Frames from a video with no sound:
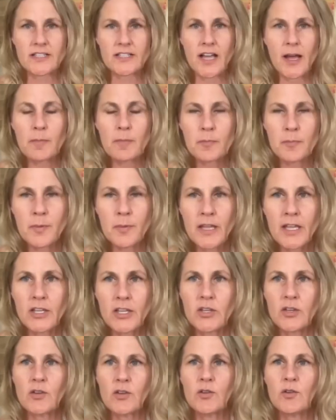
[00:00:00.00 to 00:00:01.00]
up.
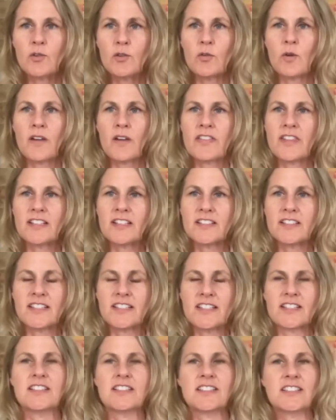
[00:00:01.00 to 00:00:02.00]
You, this
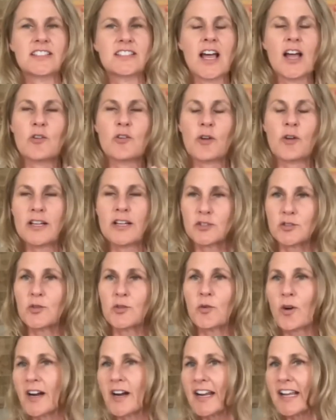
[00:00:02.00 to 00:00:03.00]
is a great
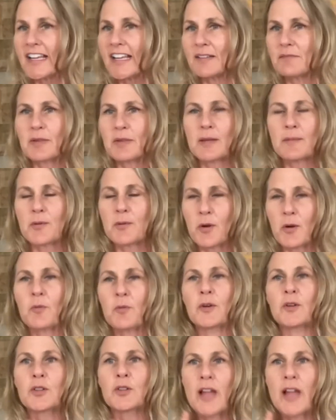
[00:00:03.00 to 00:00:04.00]
story. People
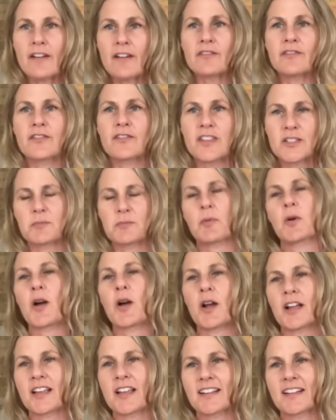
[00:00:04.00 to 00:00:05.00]
will love this
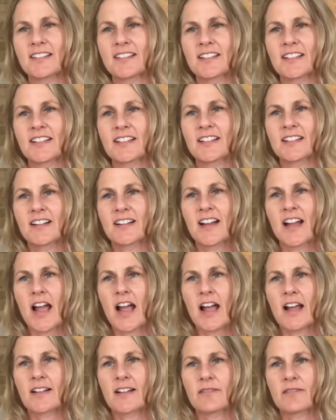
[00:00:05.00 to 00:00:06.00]
book.
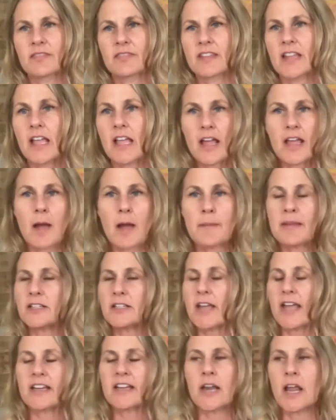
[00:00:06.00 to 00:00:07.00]
Eh, I
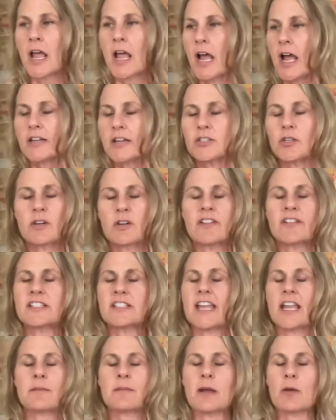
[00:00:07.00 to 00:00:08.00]
mean, and don't even
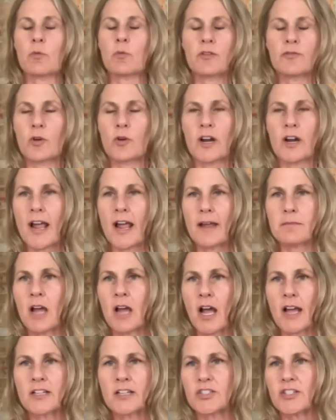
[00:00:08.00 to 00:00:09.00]
take my word for it. I'm
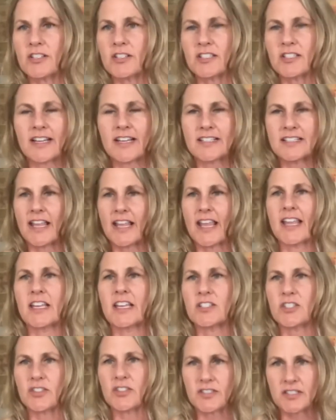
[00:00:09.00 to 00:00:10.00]
not just like saying
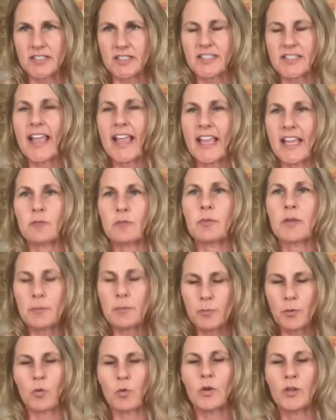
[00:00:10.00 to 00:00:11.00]
it just to say it.
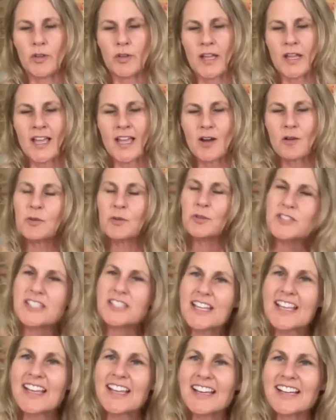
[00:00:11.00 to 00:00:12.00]
People will will
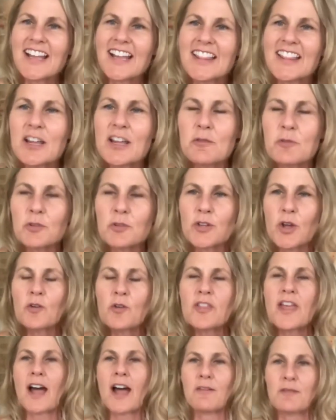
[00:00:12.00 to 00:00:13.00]
see it and they will
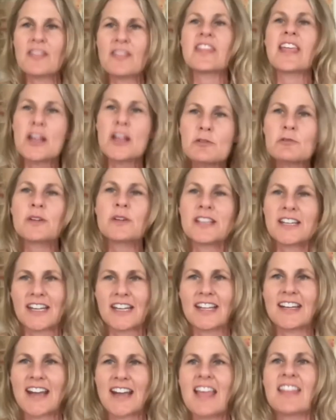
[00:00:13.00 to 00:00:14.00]
know that when they read
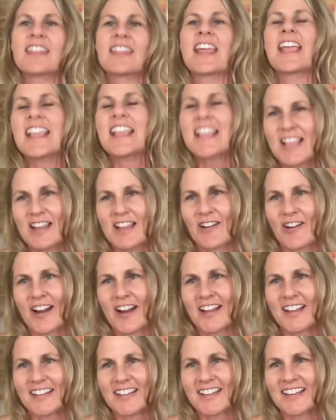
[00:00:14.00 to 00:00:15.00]
it and they hear it.